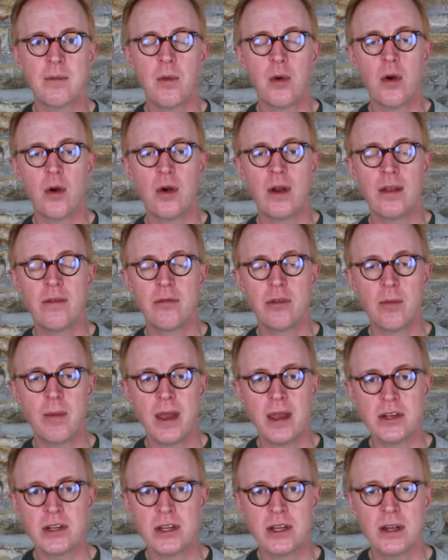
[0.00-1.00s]
more
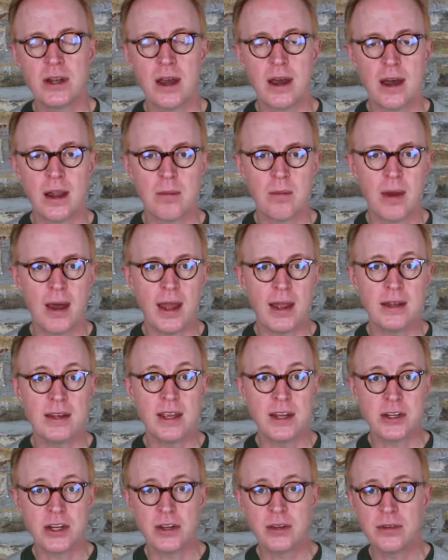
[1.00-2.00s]
information on my
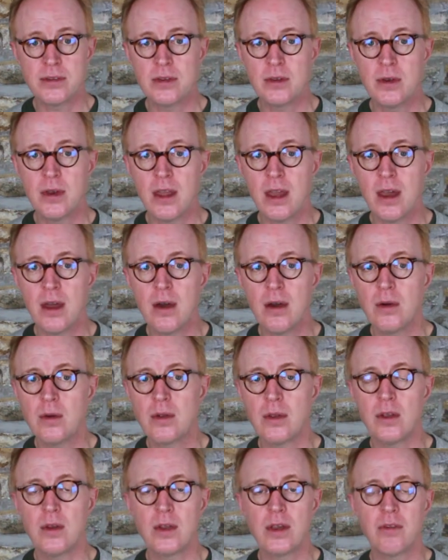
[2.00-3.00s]
teaching studio,
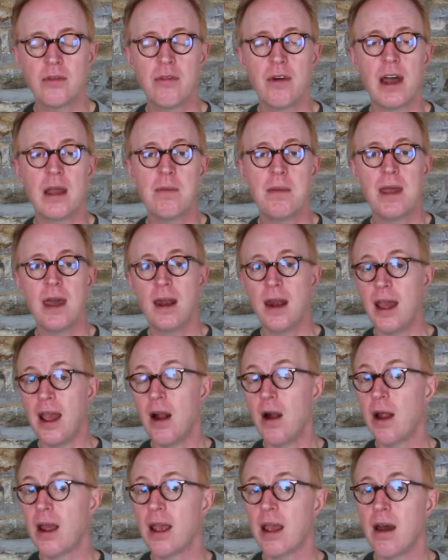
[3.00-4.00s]
you can find me at
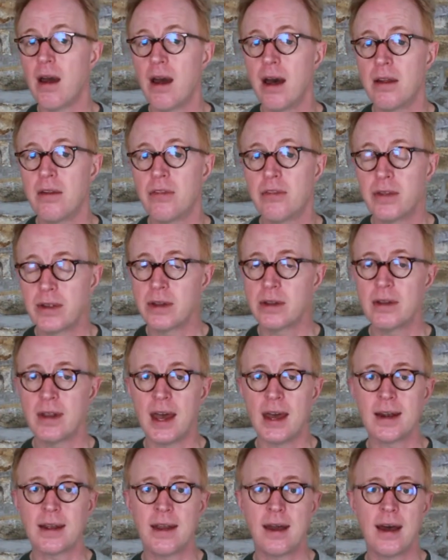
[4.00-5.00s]

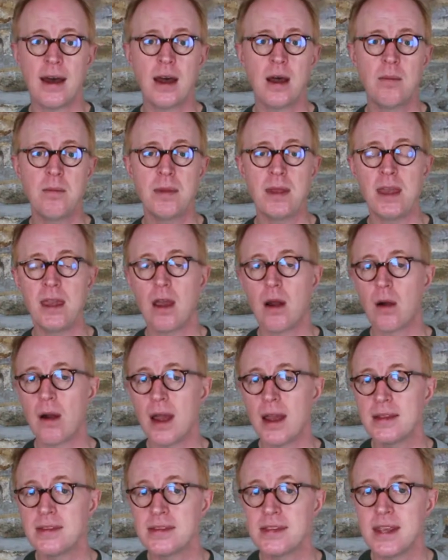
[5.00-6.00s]
ericonfiddle.com,
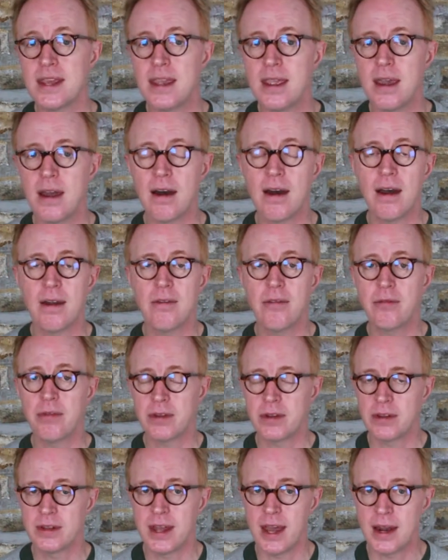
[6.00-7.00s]
E-R-I-C on
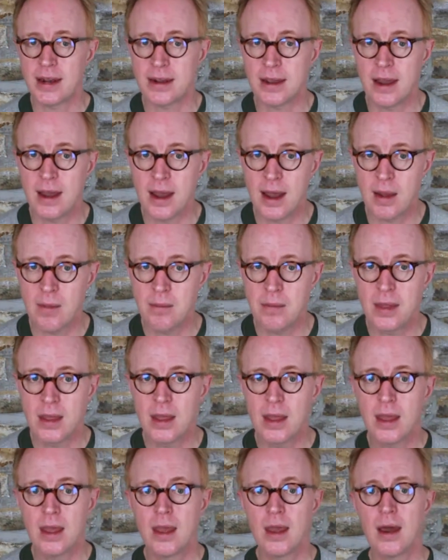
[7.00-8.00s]
fiddle.com.
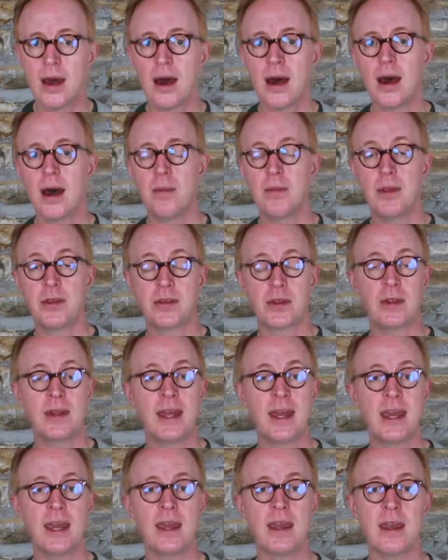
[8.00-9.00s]
There's a
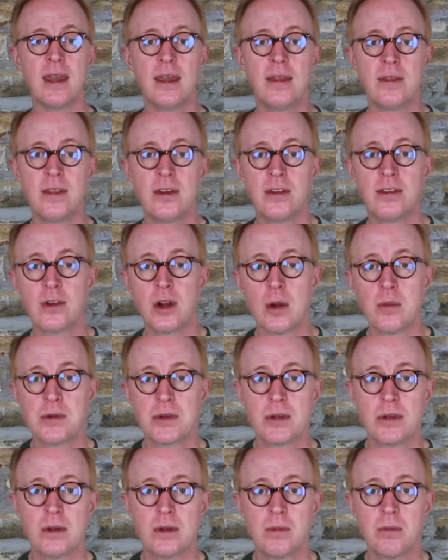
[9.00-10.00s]
link in the
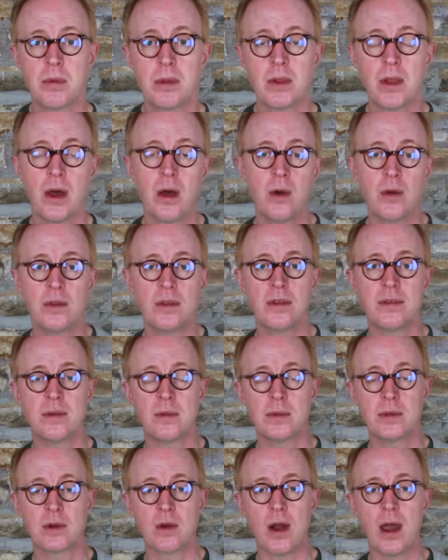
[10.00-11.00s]
description below to
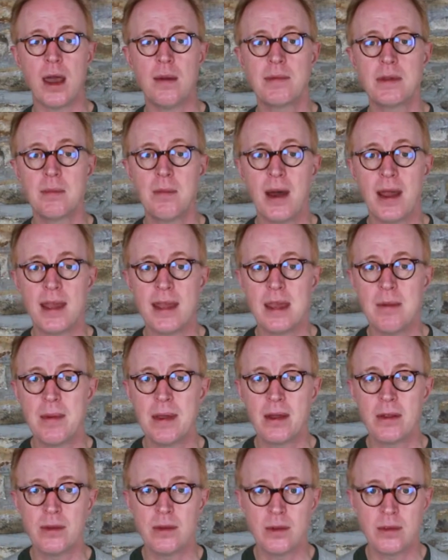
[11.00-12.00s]
subscribe to my
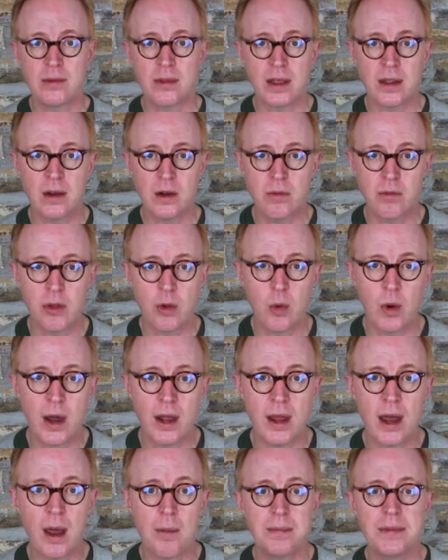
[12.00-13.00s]
email newsletter if you
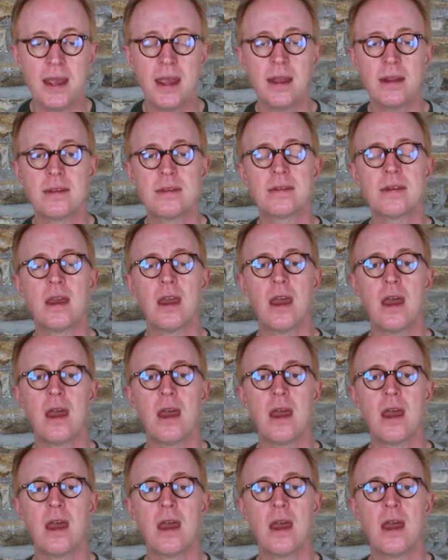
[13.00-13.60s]
want updates